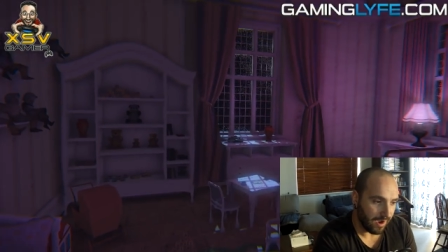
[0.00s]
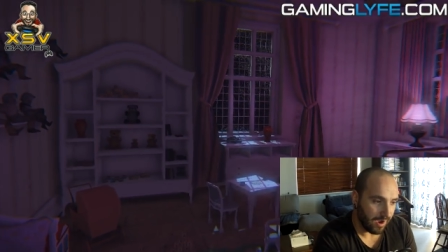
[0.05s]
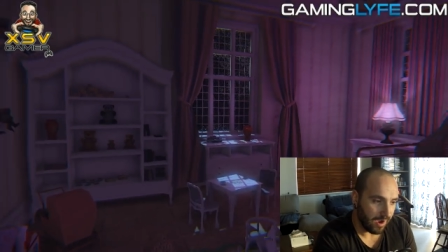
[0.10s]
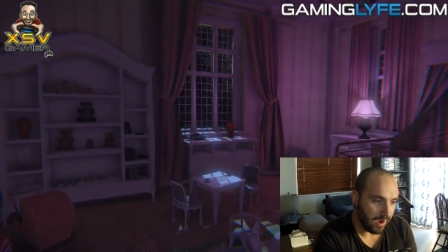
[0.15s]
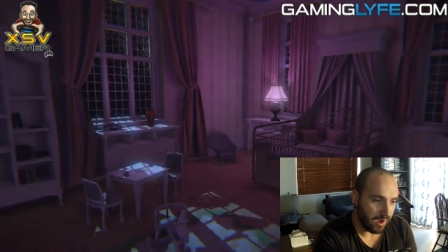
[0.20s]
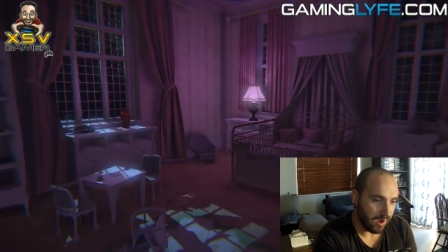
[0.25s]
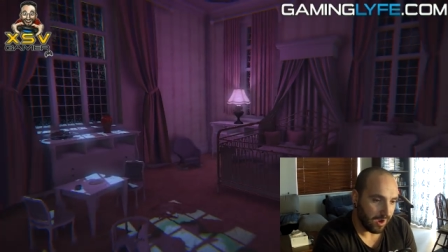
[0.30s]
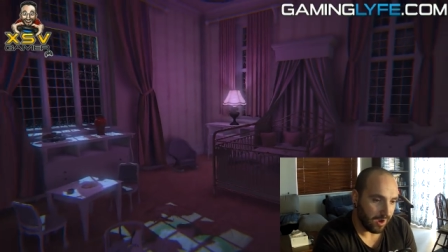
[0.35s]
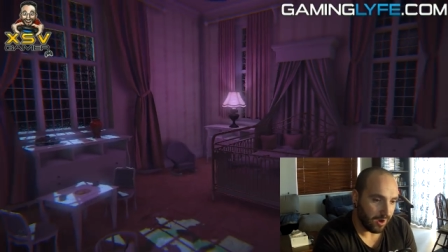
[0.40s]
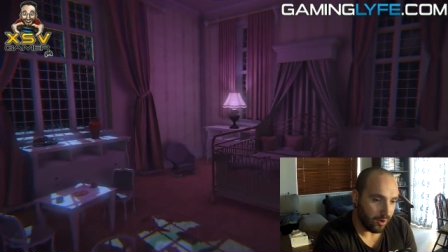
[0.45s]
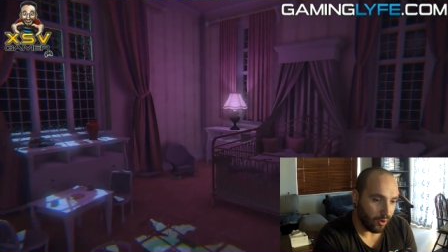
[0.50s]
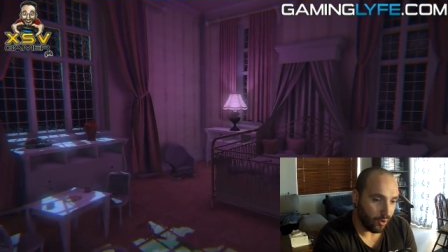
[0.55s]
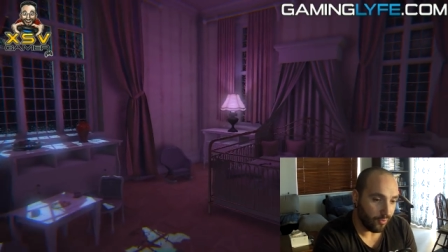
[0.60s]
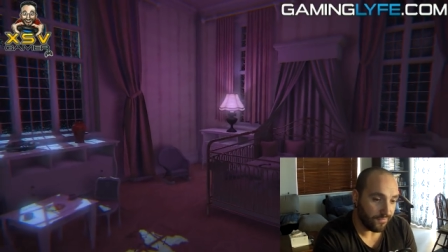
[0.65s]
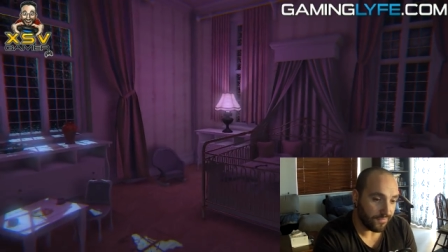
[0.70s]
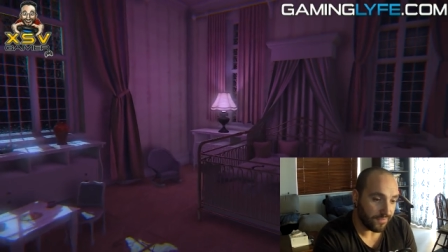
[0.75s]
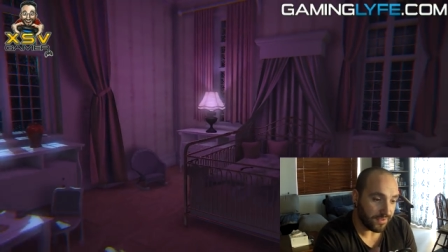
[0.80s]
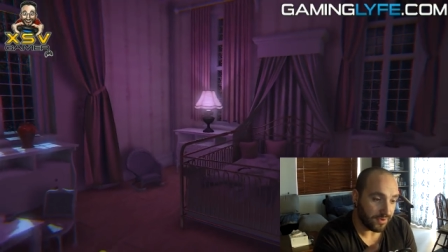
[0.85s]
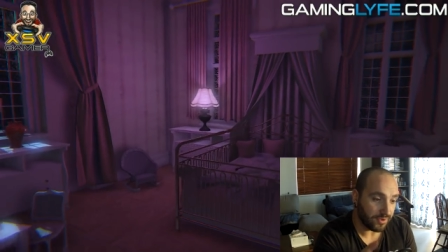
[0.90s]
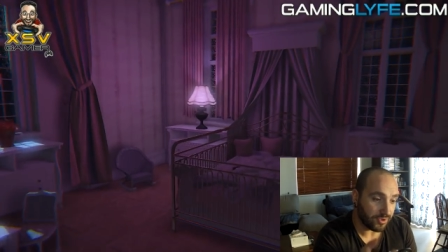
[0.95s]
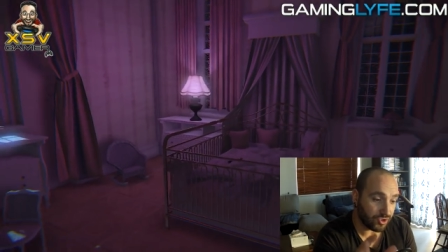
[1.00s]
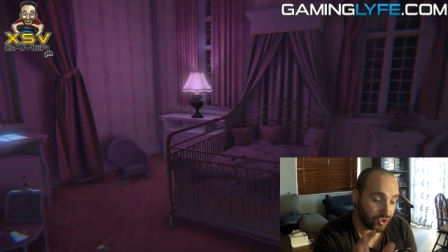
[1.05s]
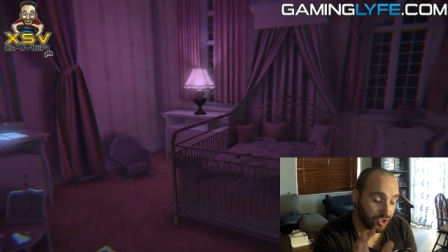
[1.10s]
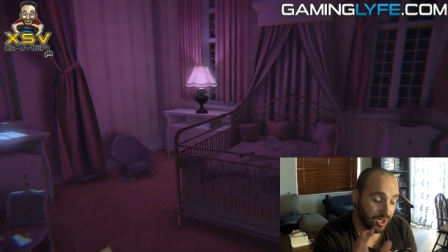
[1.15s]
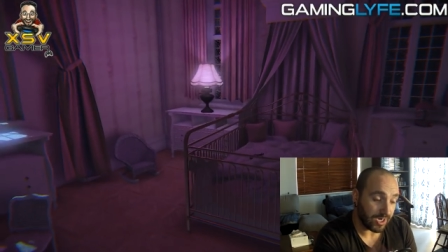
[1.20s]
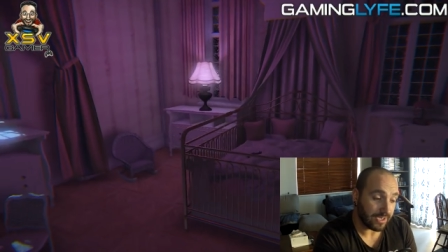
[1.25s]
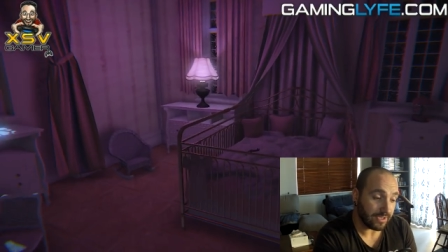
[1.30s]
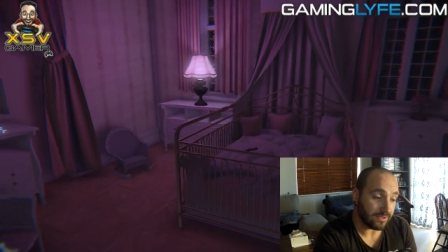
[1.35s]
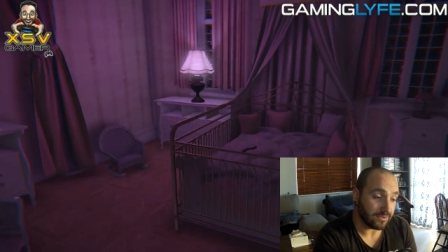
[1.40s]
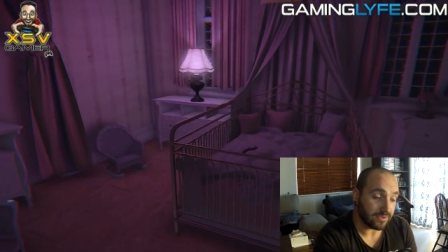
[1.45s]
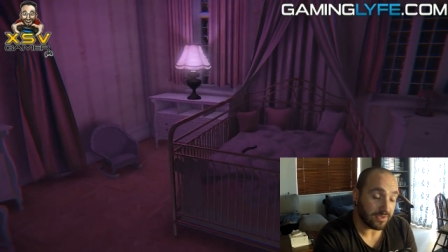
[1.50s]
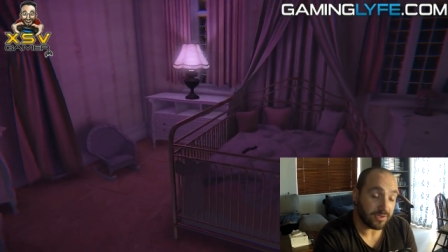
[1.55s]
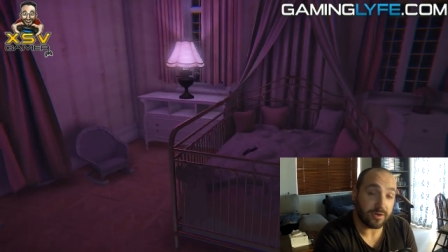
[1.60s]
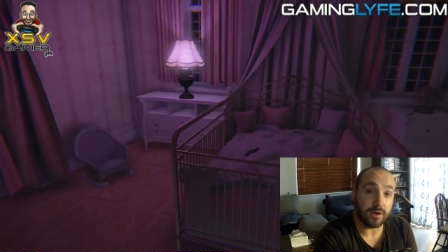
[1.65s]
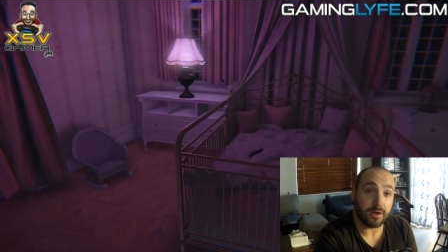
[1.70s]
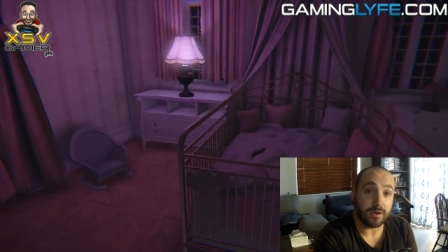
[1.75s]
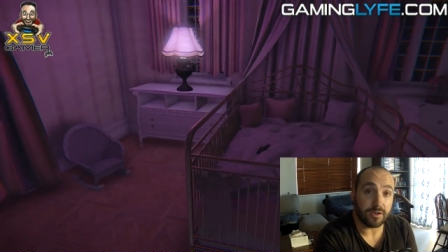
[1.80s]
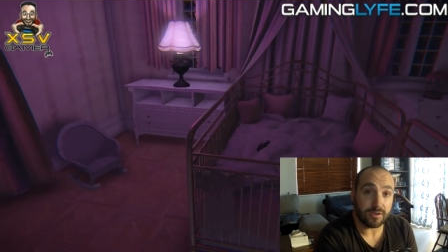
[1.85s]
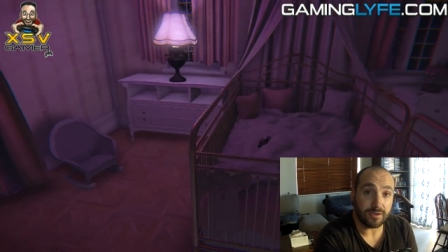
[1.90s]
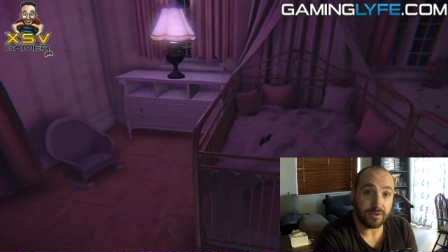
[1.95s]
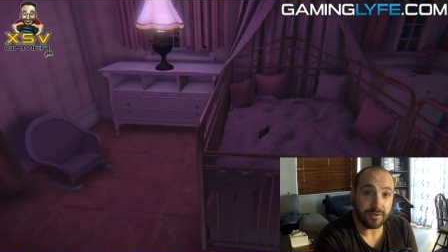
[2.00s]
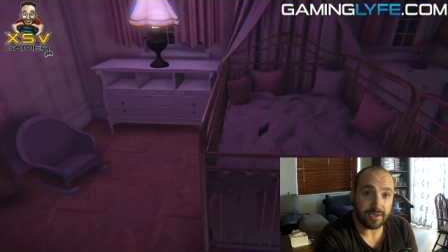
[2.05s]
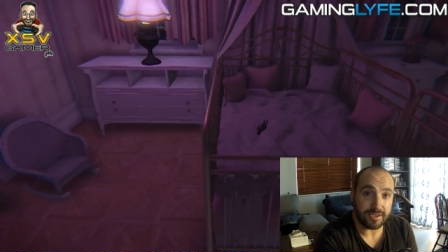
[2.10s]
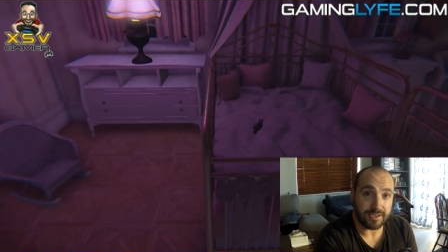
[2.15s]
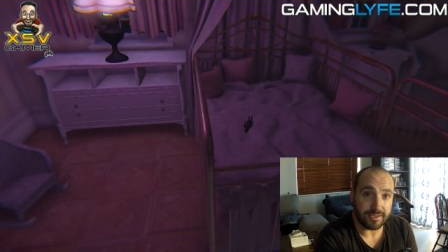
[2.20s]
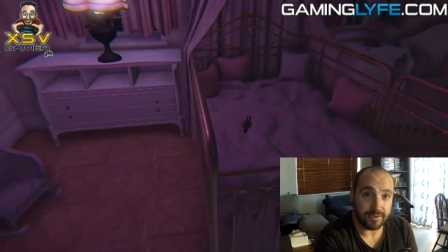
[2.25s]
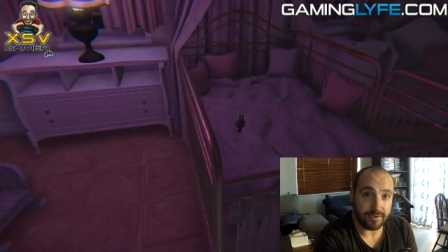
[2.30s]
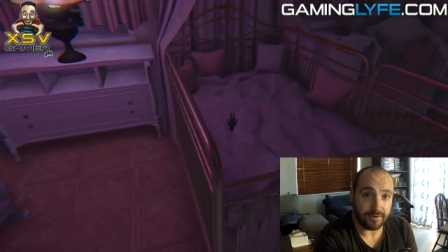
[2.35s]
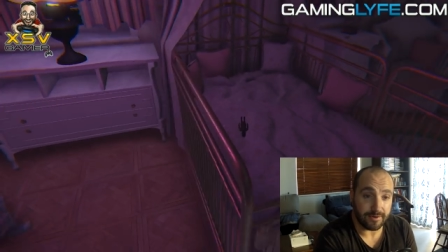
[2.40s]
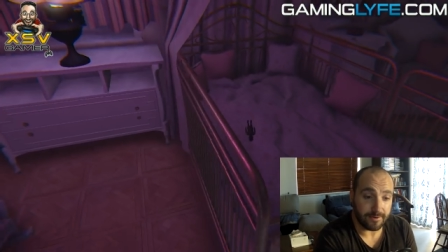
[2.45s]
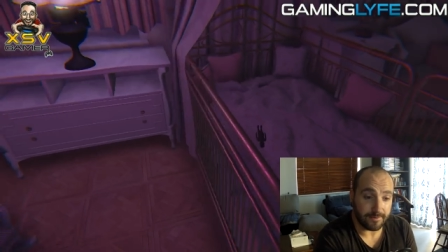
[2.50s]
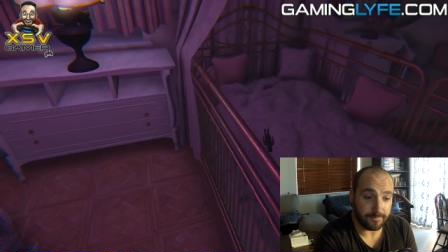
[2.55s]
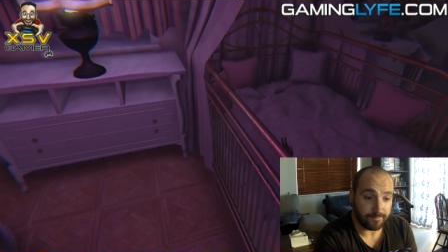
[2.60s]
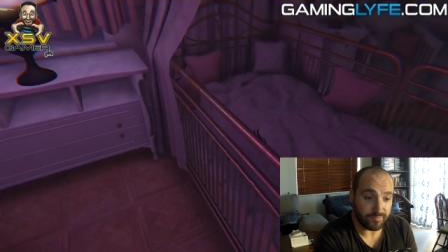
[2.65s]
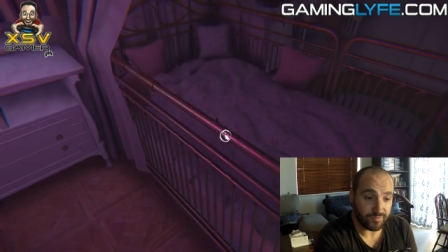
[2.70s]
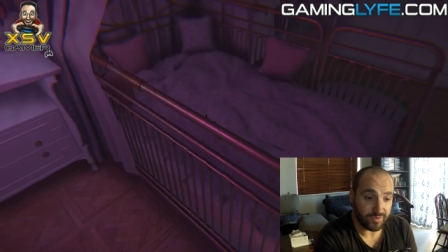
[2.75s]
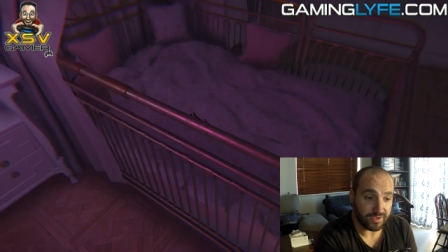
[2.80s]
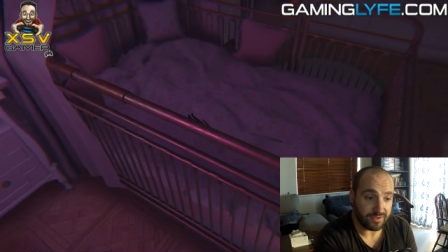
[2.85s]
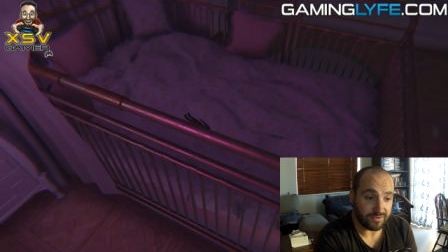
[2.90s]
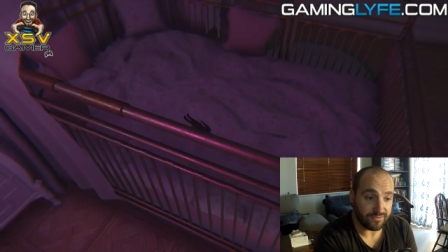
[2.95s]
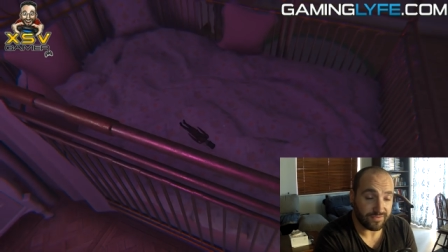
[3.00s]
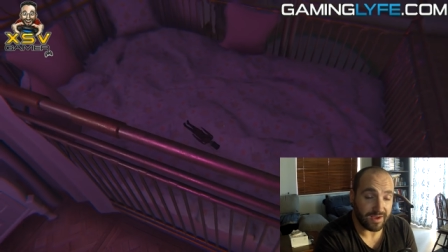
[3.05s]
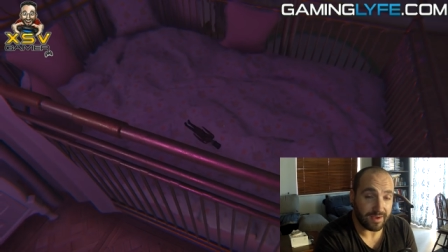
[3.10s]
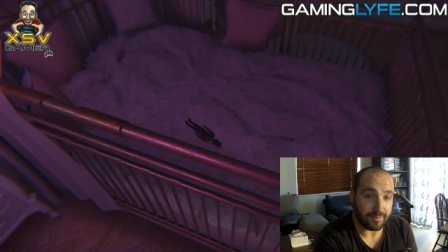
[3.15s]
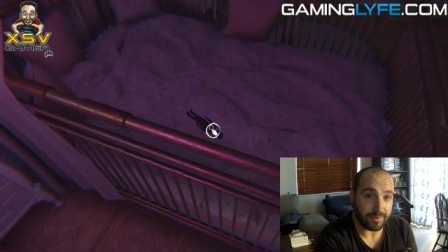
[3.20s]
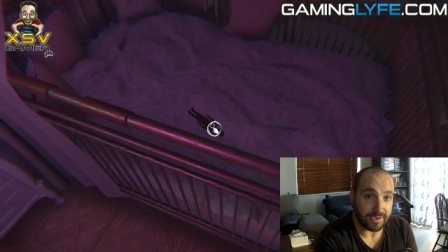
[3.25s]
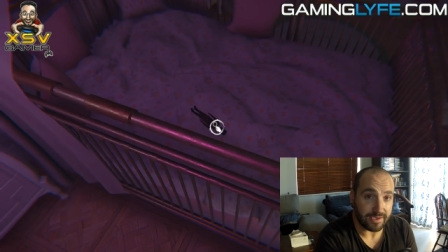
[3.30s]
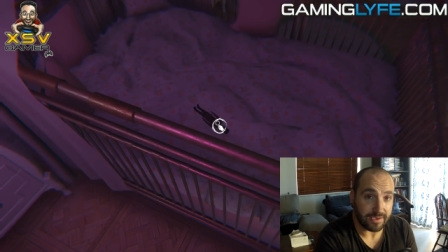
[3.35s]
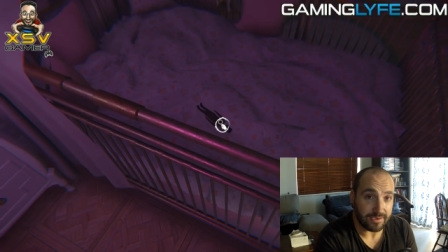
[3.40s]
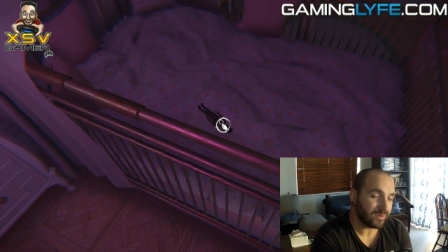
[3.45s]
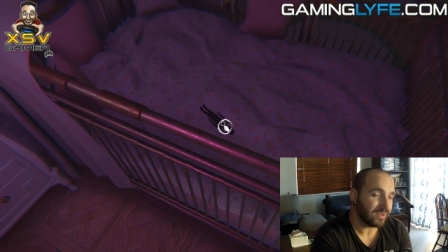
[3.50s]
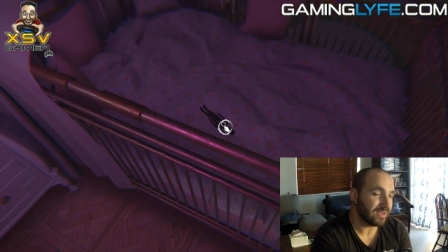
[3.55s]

uh, of the child, the girl in the, um, in the family.